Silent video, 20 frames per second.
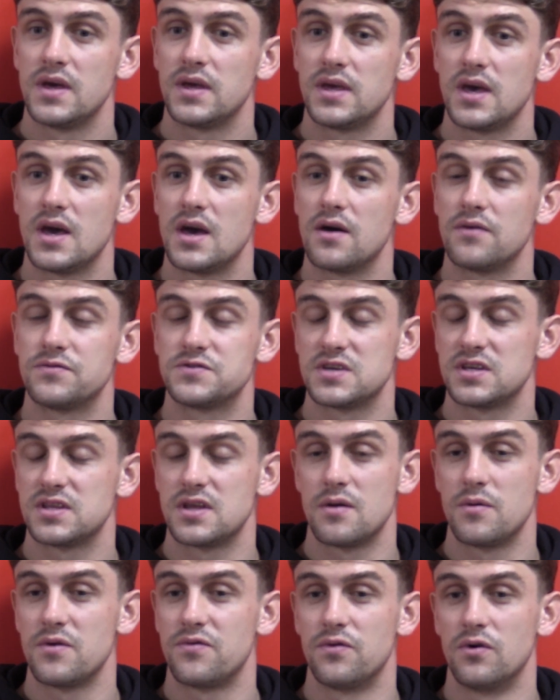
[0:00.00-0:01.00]
Yeah, I've said
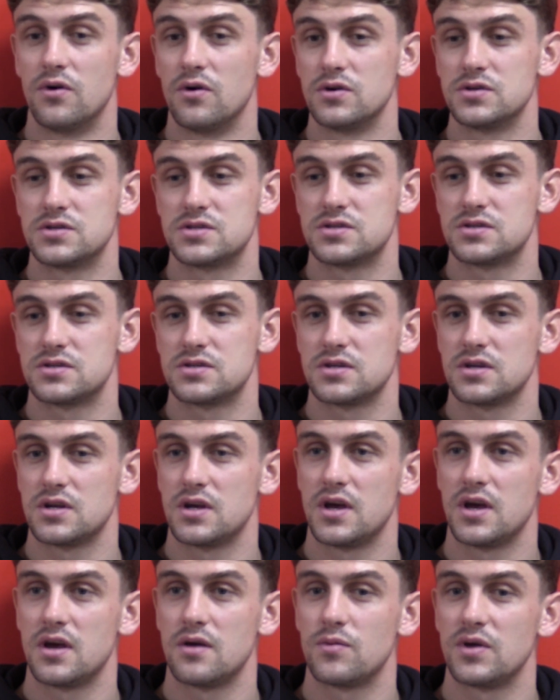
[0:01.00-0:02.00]
that before.
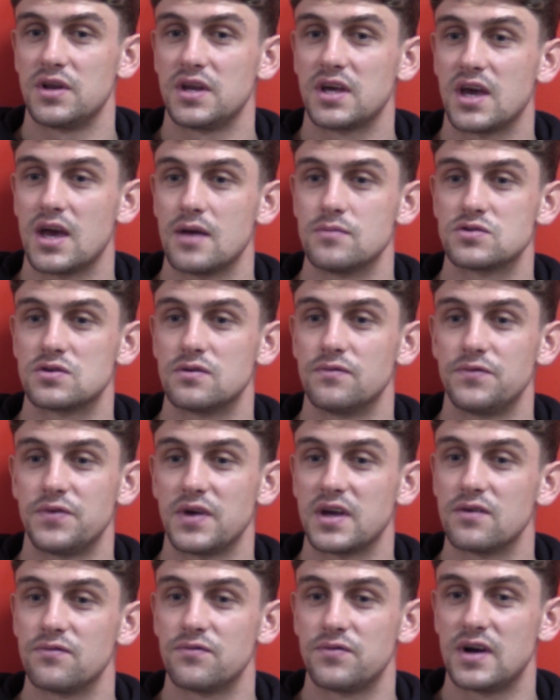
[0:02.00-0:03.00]
When the games come
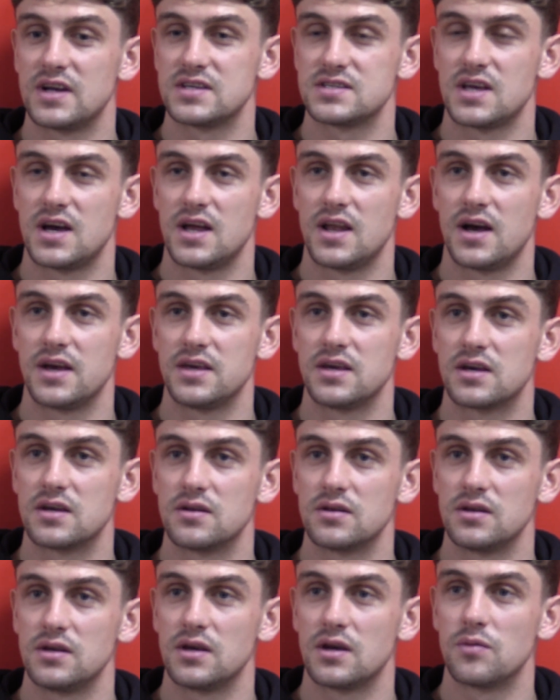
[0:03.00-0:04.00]
thick and fast like that,
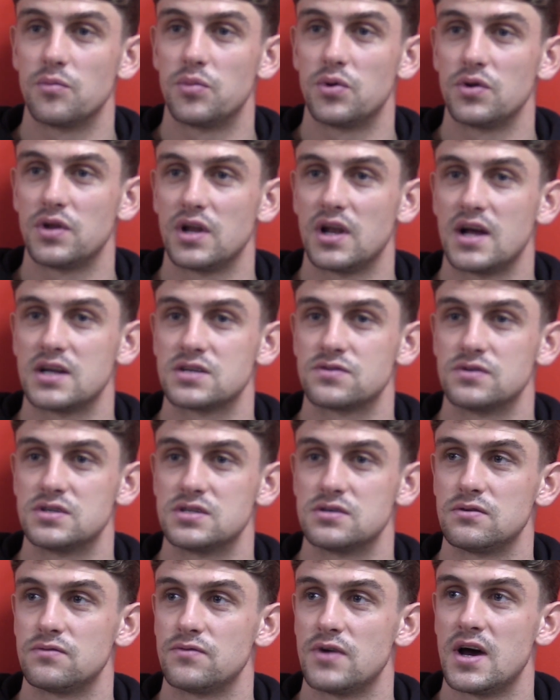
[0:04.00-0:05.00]
you can put the last
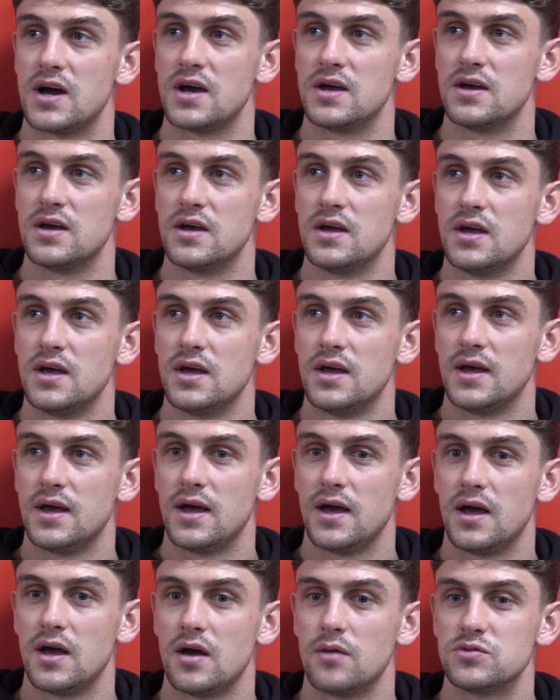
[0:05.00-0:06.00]
result
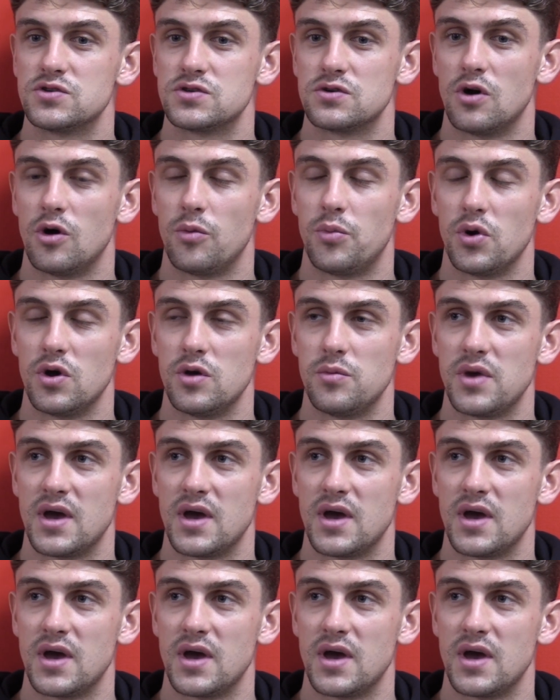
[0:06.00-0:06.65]
right, sort of put it